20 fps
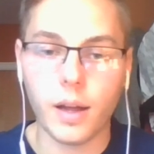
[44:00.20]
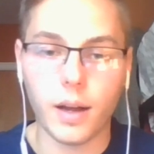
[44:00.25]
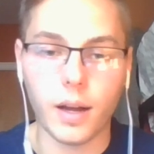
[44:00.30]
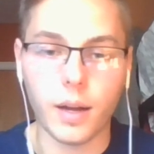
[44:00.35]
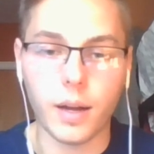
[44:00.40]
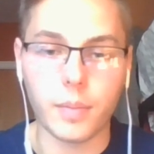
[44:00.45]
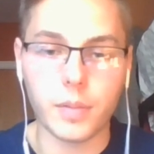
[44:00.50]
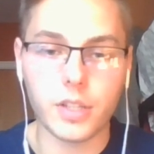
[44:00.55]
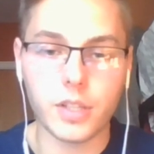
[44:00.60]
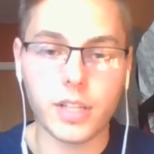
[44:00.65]

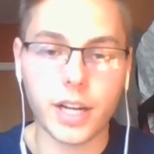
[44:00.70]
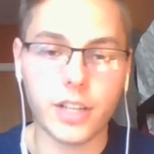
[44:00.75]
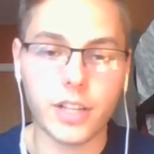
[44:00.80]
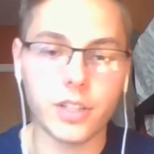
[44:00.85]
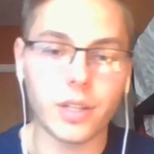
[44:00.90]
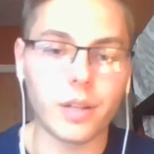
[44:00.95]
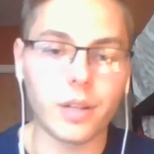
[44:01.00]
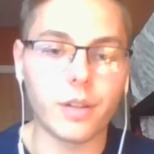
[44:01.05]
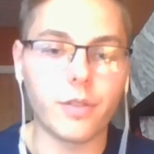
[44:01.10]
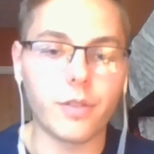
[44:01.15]
section
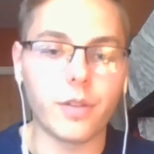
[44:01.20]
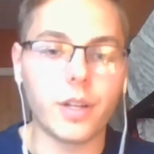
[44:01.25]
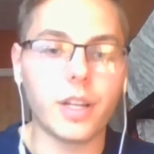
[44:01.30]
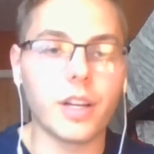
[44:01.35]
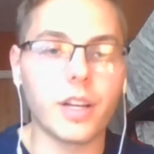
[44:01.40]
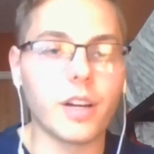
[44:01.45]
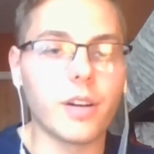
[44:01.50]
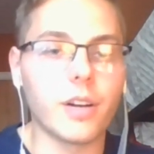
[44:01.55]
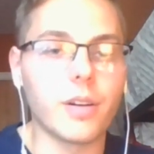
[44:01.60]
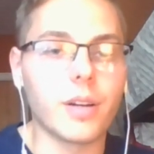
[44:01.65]
of the
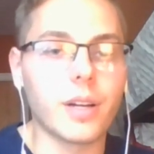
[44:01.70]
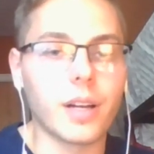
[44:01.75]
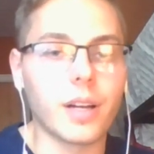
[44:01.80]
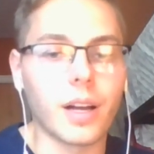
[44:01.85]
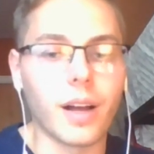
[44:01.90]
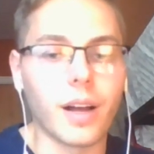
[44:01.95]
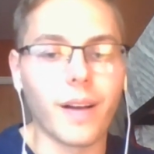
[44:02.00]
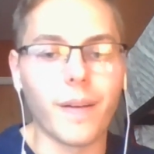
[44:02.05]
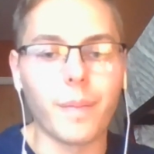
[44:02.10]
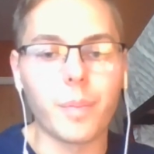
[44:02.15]
video.
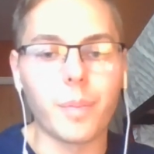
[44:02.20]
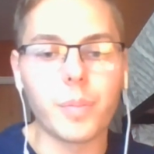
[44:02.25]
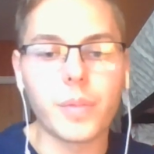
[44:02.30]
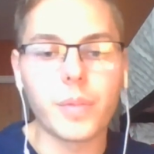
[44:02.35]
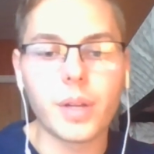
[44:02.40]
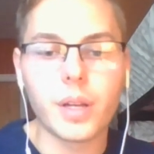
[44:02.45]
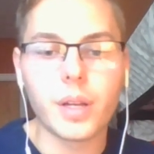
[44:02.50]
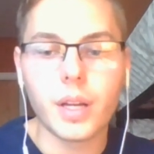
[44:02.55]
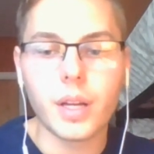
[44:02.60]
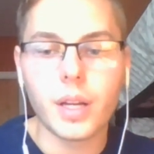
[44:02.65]

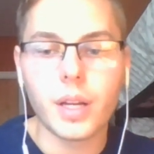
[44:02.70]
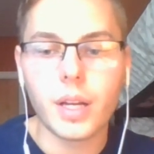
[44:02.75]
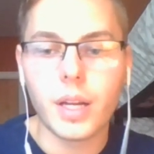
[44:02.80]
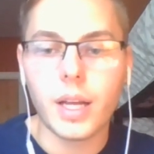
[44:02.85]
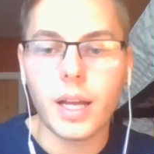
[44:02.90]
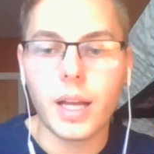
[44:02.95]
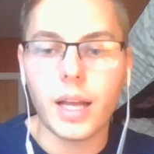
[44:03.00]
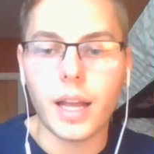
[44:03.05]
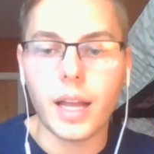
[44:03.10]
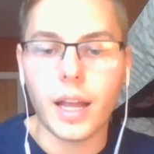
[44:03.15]

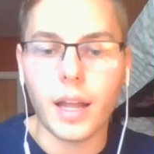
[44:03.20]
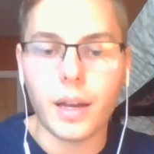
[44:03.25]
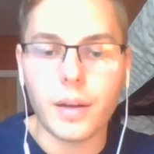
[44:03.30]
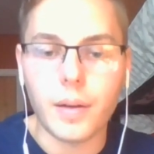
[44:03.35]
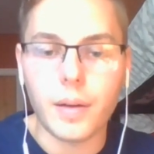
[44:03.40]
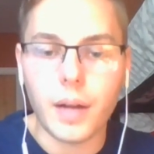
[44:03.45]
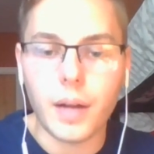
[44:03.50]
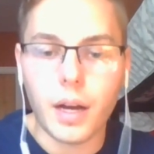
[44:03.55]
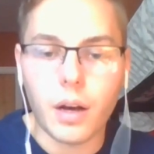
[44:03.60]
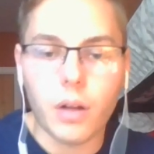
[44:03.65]
And
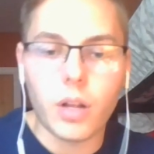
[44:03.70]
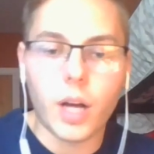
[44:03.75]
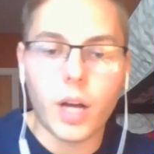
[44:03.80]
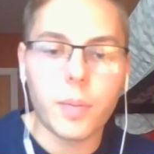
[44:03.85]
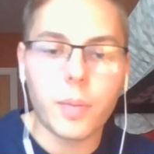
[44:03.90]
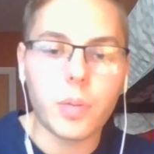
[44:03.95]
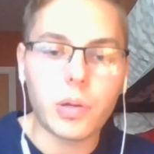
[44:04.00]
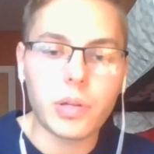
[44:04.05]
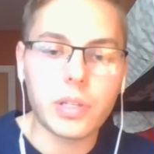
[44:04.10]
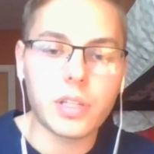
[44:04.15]
I'll
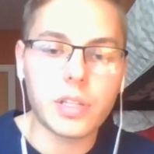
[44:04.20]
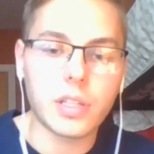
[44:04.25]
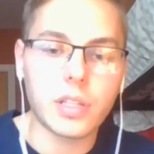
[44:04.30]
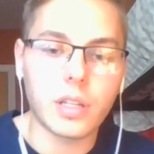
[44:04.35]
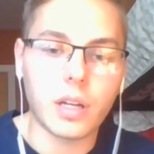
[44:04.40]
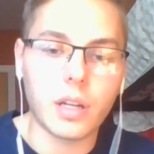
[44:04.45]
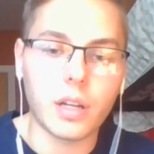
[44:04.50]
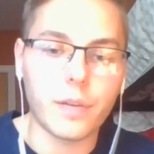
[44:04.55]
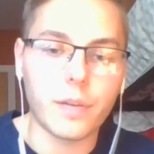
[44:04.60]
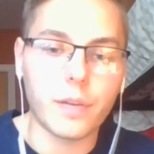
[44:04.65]
upload this as a
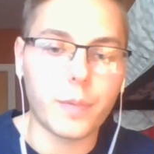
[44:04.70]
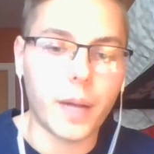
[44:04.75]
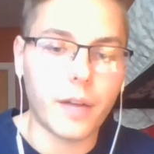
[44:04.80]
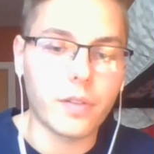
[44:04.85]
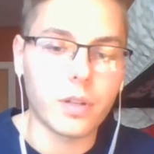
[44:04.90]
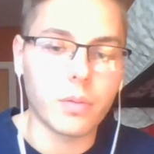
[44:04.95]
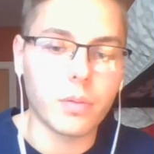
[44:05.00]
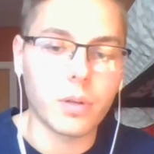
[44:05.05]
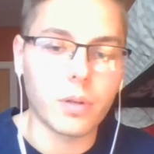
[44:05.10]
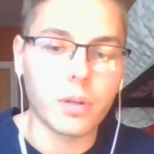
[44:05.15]
clip
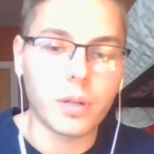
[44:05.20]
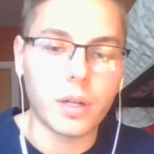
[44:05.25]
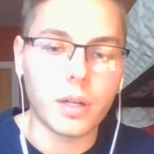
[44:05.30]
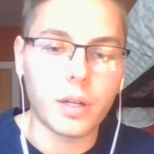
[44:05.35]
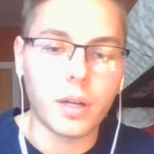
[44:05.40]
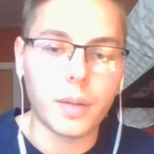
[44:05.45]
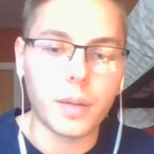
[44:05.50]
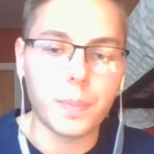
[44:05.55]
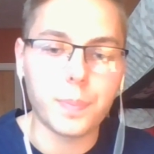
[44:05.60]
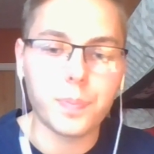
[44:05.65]
afterward.
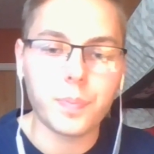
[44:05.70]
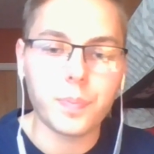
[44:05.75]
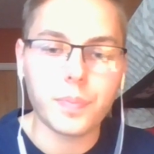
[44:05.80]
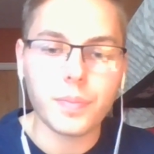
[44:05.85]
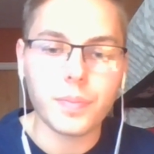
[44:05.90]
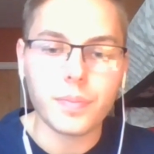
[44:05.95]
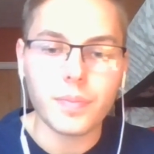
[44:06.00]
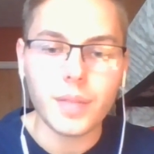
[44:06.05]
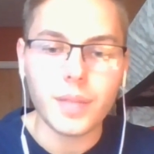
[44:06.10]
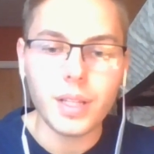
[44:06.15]

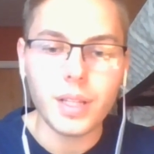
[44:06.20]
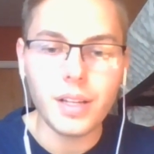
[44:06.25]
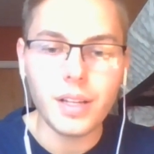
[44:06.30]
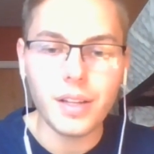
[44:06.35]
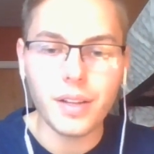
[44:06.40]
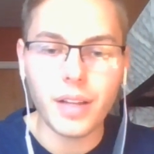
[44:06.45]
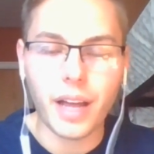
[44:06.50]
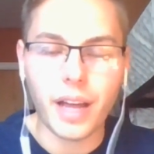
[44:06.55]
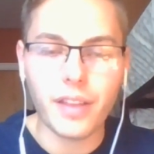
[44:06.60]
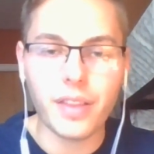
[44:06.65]

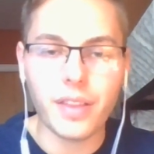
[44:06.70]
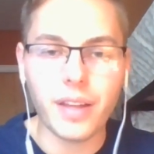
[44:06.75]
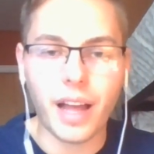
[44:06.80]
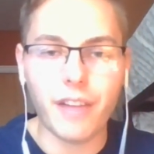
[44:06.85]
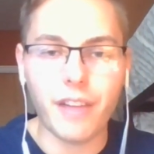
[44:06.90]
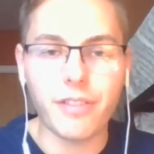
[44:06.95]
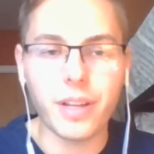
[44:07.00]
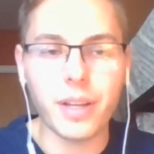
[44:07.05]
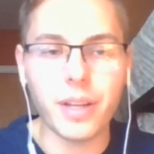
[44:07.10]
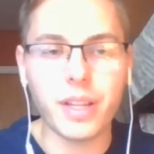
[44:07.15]
I
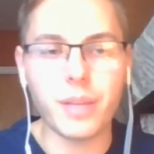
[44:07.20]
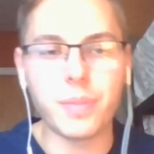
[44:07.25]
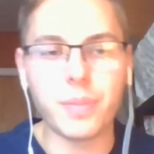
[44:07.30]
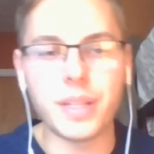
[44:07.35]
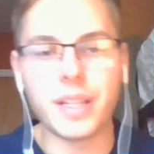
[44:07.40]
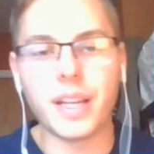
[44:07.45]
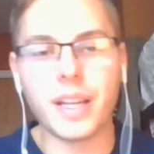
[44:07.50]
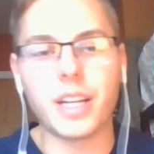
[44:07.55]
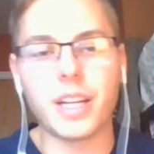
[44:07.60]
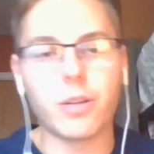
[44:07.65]
feel like the
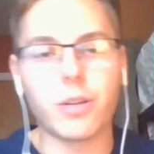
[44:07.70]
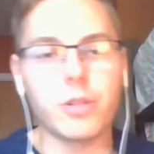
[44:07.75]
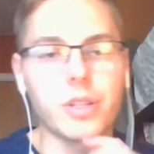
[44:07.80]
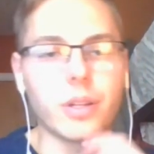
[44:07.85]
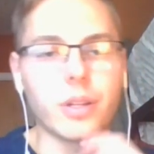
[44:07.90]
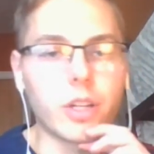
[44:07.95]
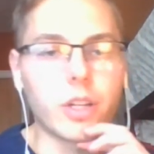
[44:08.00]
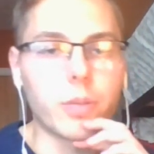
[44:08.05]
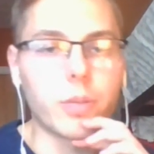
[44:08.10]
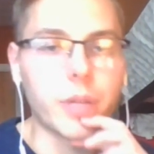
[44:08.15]
beginning was a
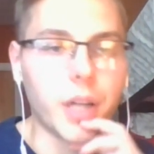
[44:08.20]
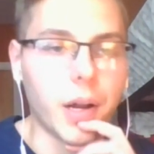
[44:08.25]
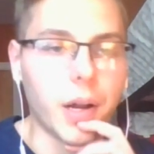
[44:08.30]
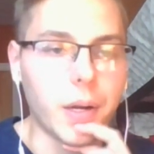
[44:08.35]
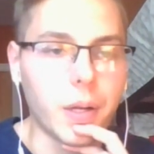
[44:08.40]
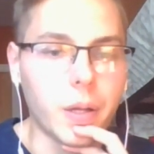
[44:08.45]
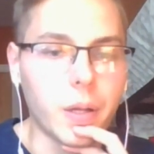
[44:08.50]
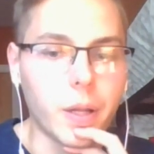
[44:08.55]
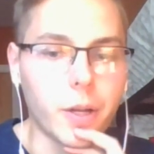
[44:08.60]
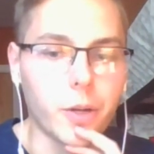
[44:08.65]
little bit
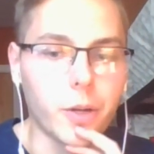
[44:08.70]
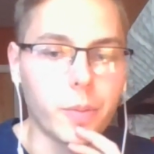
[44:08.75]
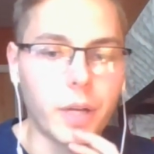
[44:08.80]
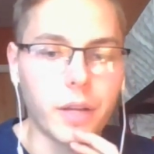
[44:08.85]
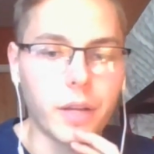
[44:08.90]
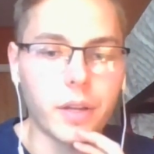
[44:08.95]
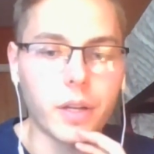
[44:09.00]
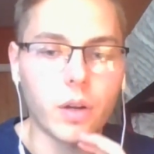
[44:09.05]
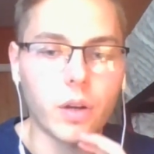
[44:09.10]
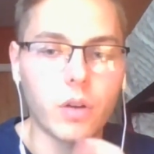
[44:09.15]
unclear, but I
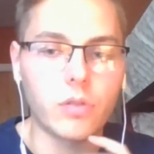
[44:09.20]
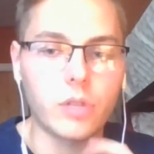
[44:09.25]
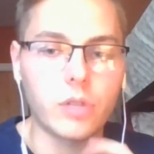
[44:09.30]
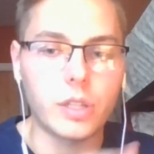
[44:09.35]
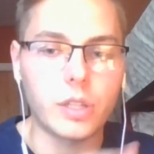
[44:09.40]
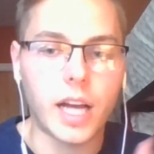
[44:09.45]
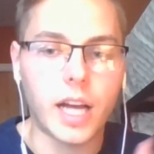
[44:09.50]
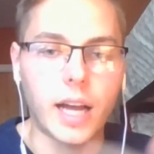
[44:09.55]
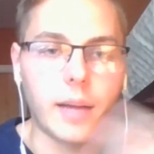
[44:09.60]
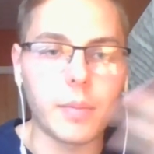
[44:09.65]
think over
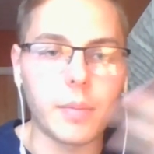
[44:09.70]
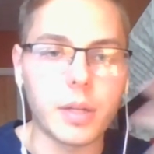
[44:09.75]
time